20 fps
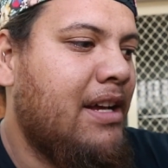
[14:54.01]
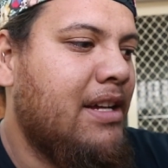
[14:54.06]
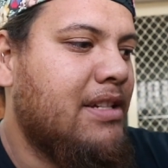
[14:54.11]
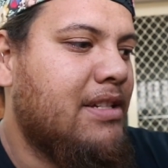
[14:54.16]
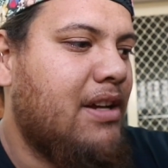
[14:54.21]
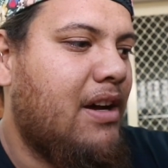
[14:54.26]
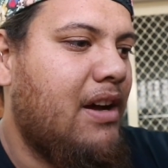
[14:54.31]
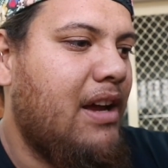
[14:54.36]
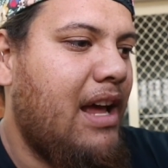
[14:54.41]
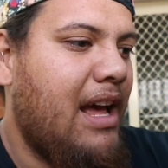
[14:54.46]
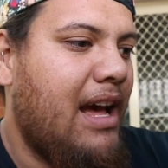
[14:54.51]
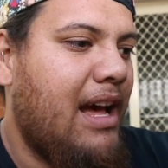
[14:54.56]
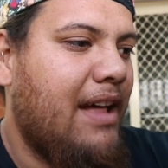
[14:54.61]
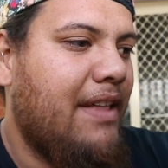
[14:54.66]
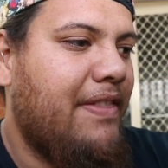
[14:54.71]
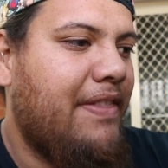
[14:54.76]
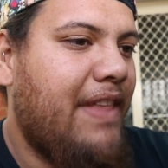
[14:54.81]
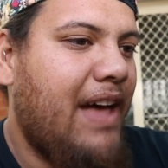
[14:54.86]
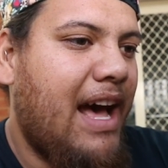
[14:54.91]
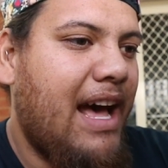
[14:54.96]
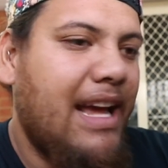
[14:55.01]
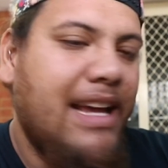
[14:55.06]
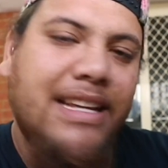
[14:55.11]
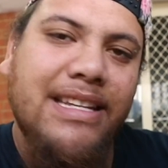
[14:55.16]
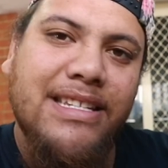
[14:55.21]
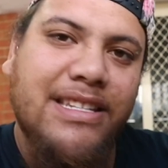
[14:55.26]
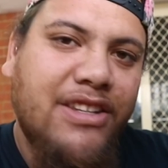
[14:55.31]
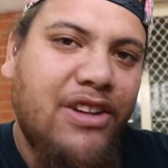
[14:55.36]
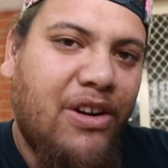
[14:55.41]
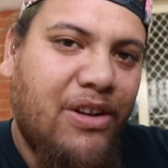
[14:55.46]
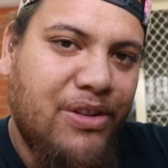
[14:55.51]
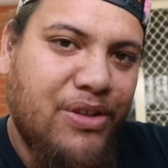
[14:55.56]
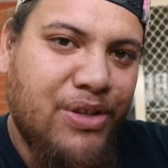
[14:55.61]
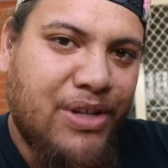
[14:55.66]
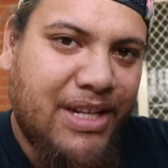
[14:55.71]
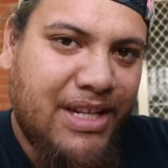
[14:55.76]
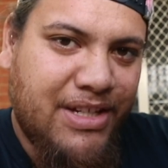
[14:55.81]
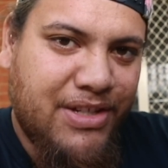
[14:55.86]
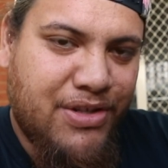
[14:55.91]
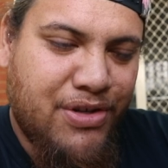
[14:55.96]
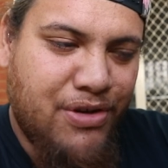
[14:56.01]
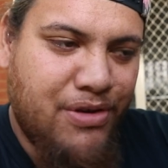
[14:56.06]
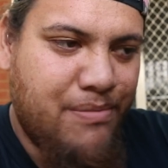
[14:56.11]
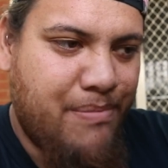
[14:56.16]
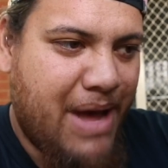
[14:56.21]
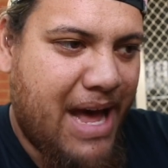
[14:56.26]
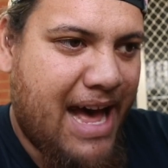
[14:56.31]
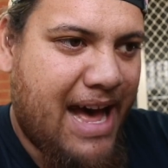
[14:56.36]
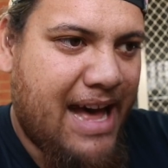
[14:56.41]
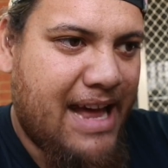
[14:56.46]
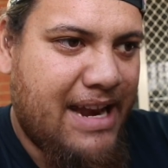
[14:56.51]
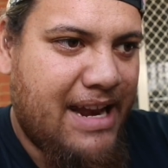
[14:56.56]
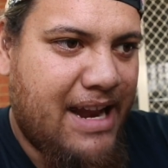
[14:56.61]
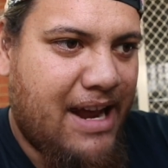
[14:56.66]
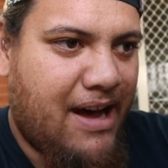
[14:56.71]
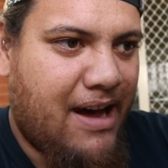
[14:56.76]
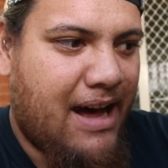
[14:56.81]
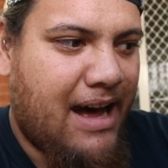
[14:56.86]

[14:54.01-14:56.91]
So yeah, that is not looking too bad.